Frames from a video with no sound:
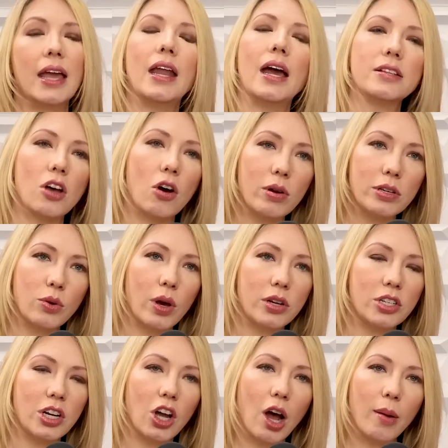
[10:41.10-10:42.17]
And as always,
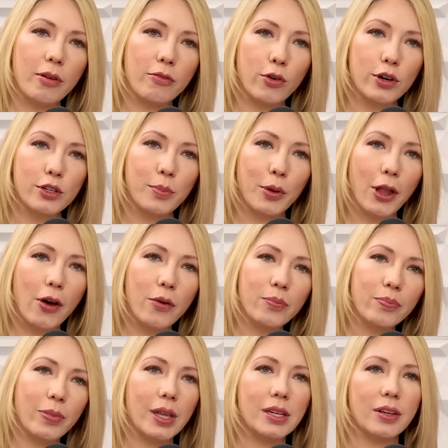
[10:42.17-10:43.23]
question and comment for us below.
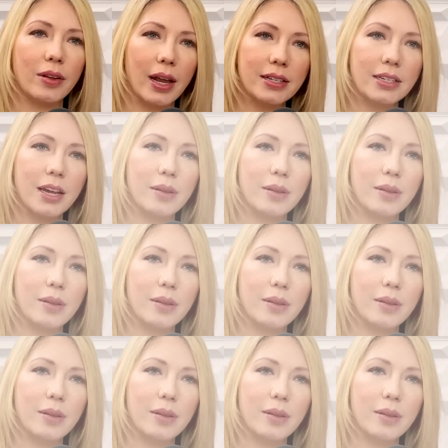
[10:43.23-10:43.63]
Until next